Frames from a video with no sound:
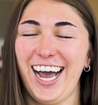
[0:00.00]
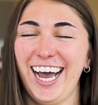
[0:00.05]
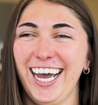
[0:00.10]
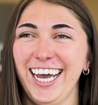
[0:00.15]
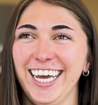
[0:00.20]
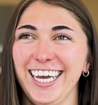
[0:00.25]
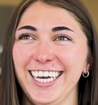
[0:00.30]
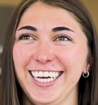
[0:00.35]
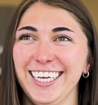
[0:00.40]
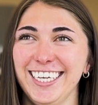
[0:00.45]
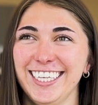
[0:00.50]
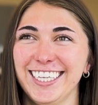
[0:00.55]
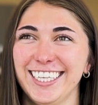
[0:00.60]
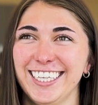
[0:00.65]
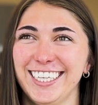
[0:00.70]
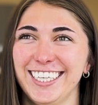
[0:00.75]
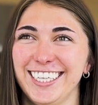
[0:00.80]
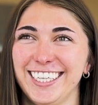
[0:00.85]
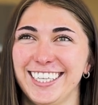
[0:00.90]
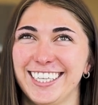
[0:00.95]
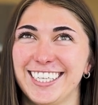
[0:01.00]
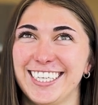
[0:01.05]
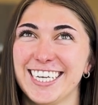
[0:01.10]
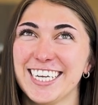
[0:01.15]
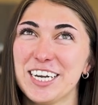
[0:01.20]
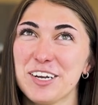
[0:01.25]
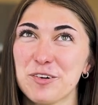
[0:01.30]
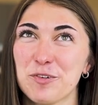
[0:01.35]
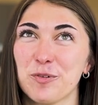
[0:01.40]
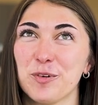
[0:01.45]
I
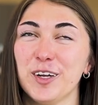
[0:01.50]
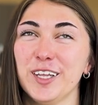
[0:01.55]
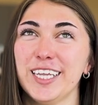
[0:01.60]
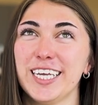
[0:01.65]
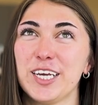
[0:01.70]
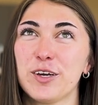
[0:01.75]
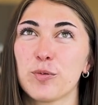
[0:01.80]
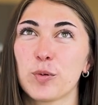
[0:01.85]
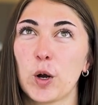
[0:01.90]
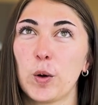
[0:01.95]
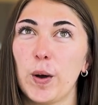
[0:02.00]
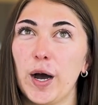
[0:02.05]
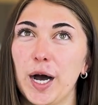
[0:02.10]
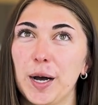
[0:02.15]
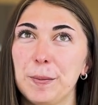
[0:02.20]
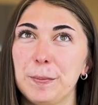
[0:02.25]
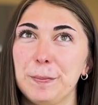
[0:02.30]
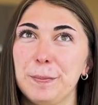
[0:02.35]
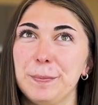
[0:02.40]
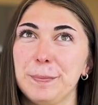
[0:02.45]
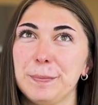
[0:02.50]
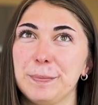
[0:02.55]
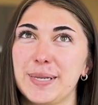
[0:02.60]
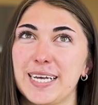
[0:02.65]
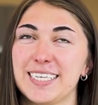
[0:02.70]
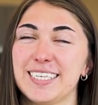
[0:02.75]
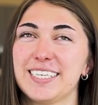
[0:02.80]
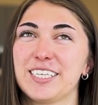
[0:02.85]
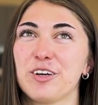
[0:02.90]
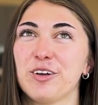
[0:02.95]
didn't really grow up
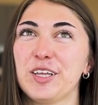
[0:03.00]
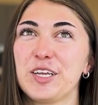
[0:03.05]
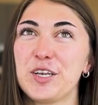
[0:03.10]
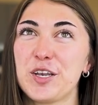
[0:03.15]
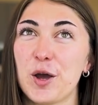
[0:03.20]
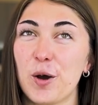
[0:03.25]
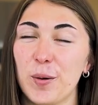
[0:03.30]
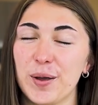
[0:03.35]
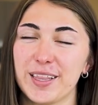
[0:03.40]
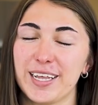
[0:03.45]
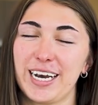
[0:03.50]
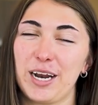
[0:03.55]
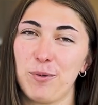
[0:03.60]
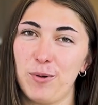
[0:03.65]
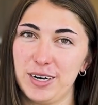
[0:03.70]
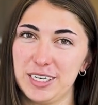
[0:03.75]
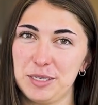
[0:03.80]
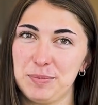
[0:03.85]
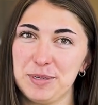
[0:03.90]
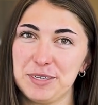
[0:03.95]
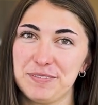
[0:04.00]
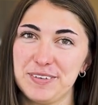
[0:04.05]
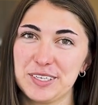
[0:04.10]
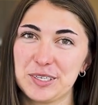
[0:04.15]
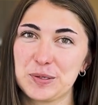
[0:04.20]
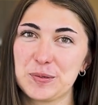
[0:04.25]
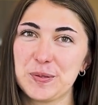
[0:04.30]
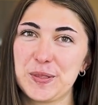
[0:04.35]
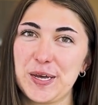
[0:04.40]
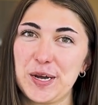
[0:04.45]
necessarily knowing that I wanted to be a
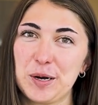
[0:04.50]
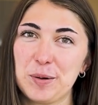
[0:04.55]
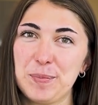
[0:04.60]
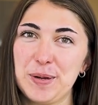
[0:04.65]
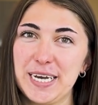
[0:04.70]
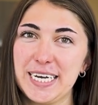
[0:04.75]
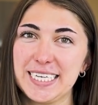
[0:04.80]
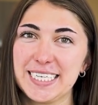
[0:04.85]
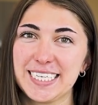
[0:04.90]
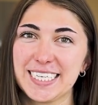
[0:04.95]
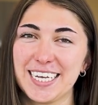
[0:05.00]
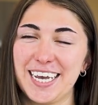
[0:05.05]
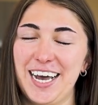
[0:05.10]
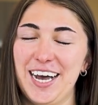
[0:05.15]
physical therapist.